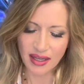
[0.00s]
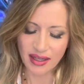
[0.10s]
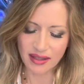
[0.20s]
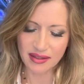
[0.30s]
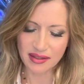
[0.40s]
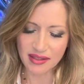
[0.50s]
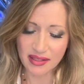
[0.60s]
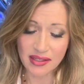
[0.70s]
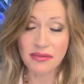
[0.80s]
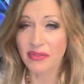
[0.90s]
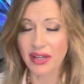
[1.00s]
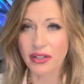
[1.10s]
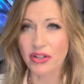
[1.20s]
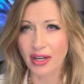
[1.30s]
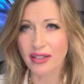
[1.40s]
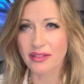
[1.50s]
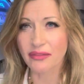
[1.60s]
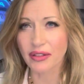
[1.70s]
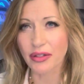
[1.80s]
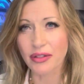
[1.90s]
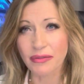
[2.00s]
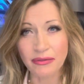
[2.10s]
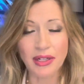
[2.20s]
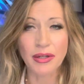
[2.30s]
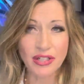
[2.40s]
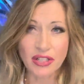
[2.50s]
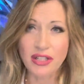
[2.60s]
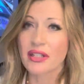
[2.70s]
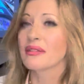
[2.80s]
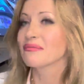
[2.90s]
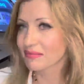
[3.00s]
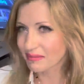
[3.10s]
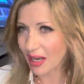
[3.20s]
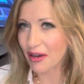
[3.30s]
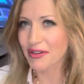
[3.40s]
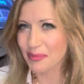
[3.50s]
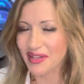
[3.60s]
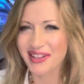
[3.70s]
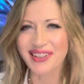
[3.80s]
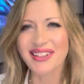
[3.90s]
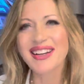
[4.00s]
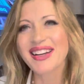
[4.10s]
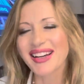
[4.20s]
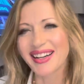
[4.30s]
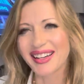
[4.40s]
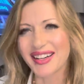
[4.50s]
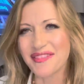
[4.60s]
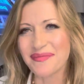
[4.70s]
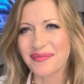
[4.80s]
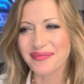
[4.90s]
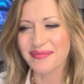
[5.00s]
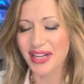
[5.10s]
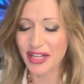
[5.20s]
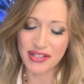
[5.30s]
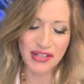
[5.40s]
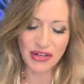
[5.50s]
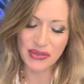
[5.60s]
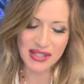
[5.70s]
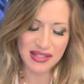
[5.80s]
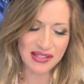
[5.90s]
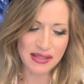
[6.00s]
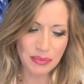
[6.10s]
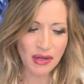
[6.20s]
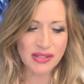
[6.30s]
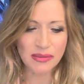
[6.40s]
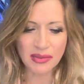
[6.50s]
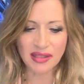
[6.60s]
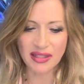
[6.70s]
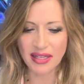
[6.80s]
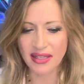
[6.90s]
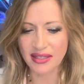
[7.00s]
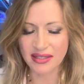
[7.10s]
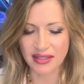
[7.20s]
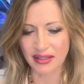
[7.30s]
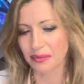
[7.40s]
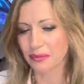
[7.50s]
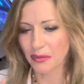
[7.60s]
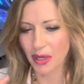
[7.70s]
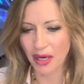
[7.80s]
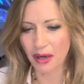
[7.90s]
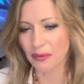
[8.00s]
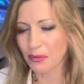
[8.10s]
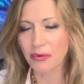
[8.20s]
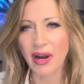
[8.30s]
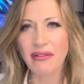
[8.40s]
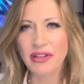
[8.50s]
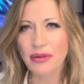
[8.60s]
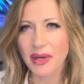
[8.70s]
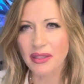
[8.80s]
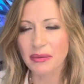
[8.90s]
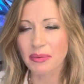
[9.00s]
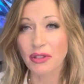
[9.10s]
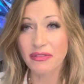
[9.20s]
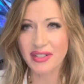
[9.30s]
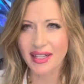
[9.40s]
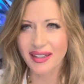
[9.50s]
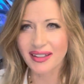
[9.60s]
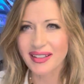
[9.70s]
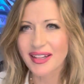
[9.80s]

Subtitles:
And this is very attractive valuation in our opinion, because this is approximately a revenue multiple of 10,